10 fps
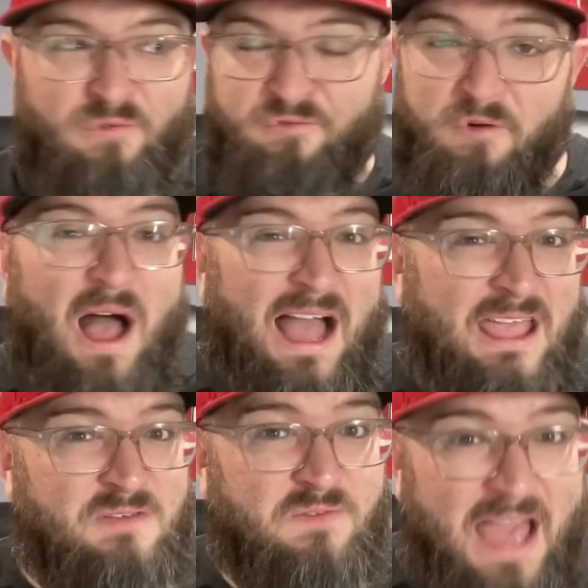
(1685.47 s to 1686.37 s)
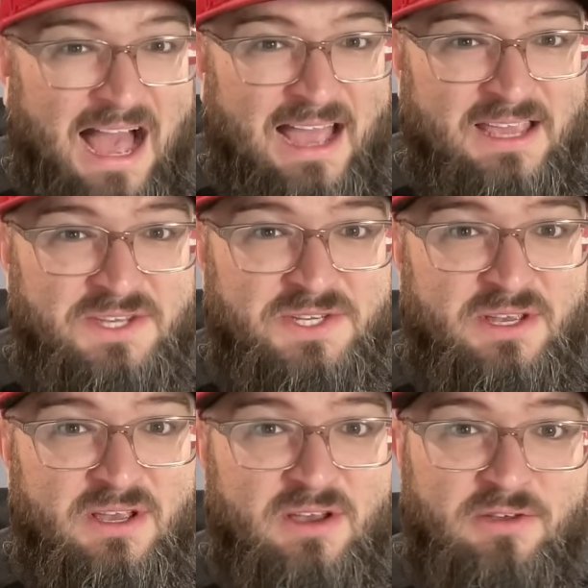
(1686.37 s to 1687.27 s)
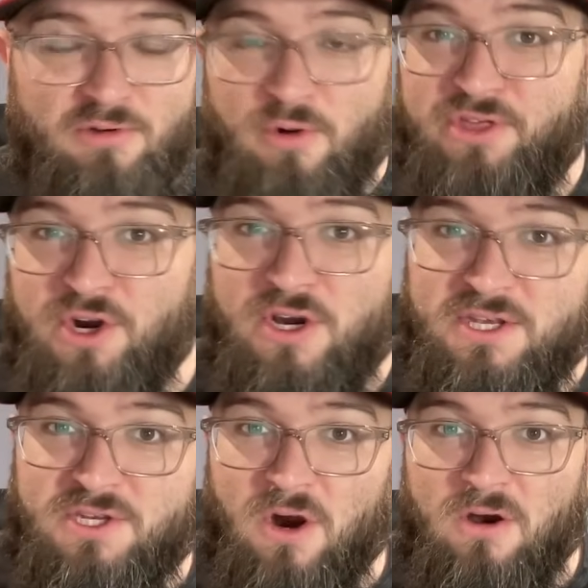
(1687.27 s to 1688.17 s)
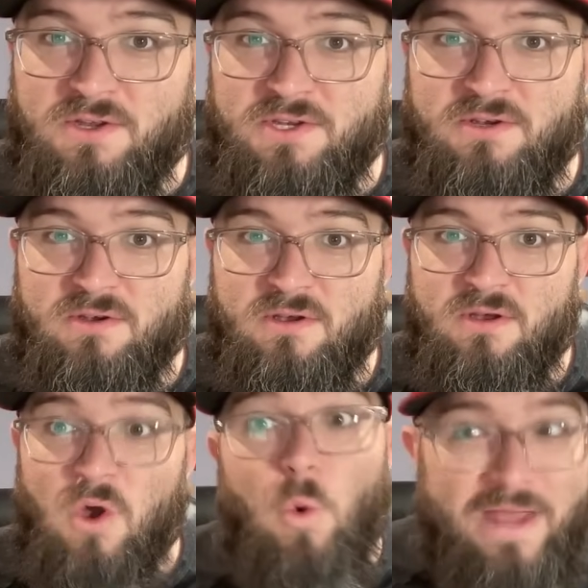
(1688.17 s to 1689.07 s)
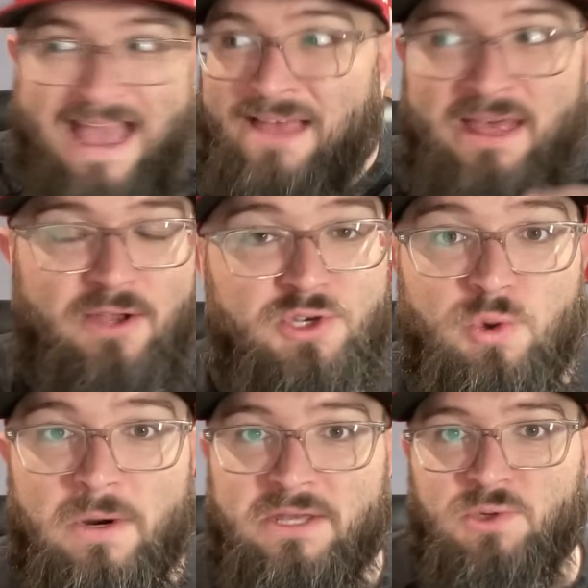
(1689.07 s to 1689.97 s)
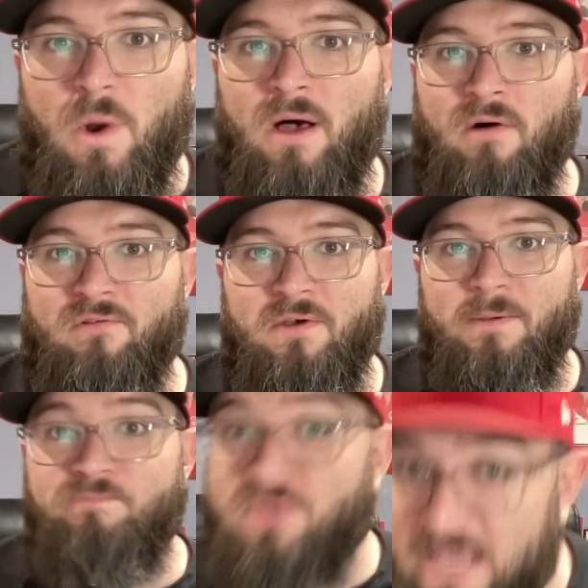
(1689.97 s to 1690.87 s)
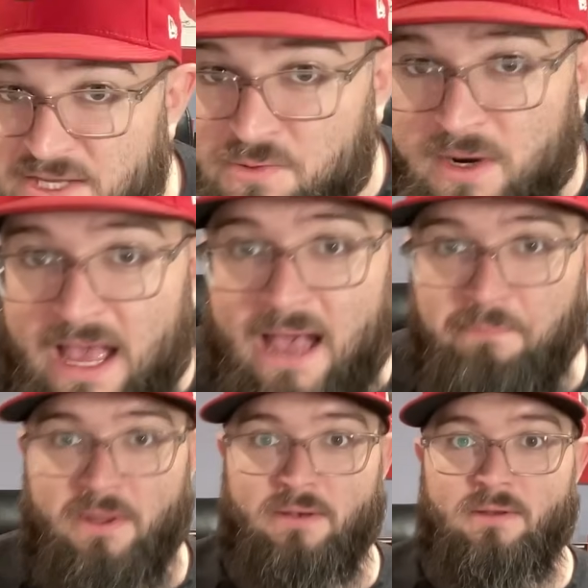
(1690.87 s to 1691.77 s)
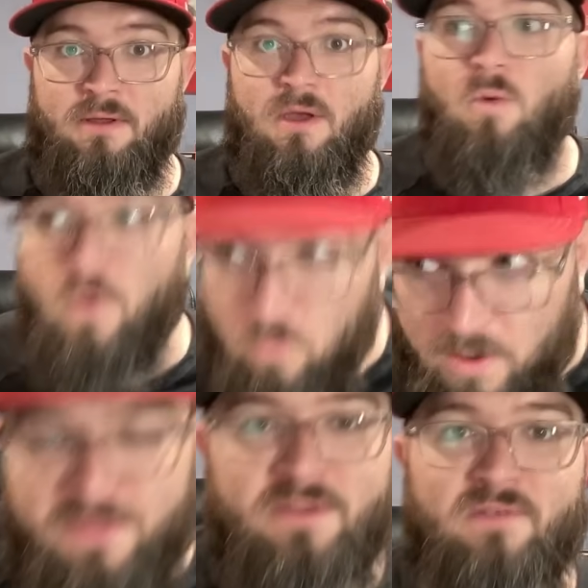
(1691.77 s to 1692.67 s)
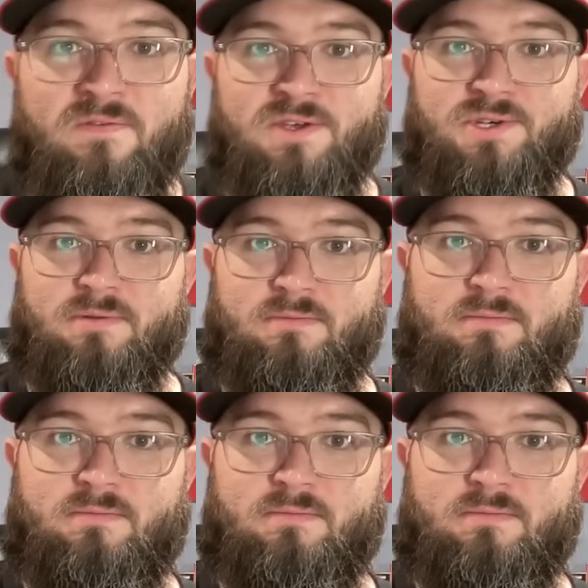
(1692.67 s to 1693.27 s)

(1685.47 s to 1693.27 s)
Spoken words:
five guys throw 30 starts? We had that in 2012. Guess what happened? We won the division.